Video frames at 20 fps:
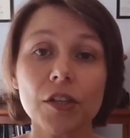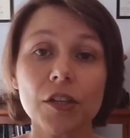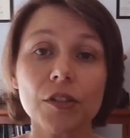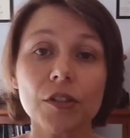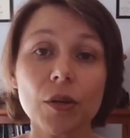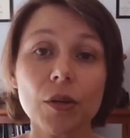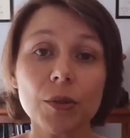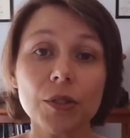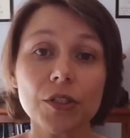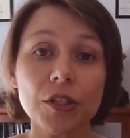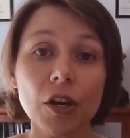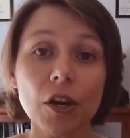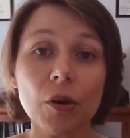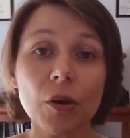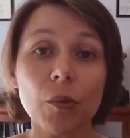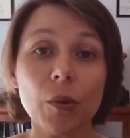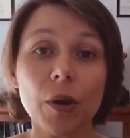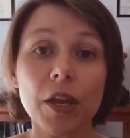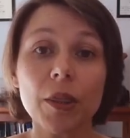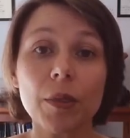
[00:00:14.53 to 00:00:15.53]
So we'll
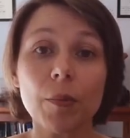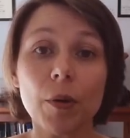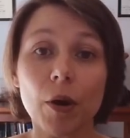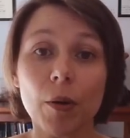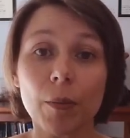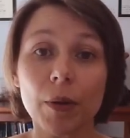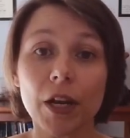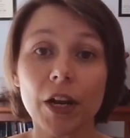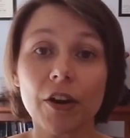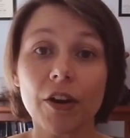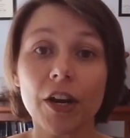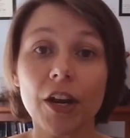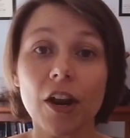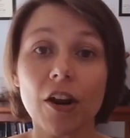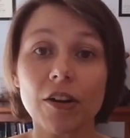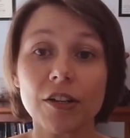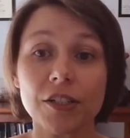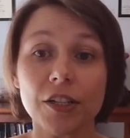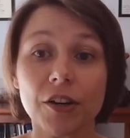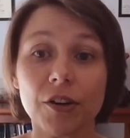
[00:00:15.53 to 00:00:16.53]
start with pulmonary
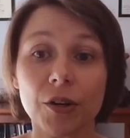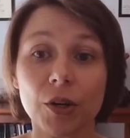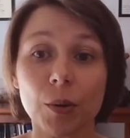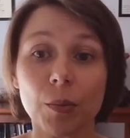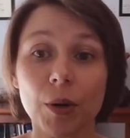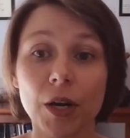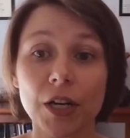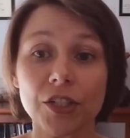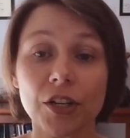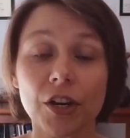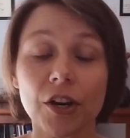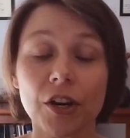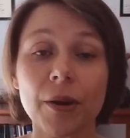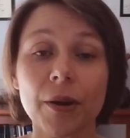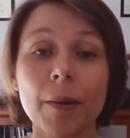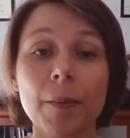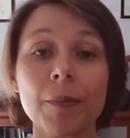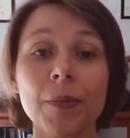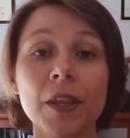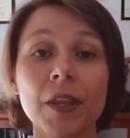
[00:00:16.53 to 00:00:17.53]
arterial pressure.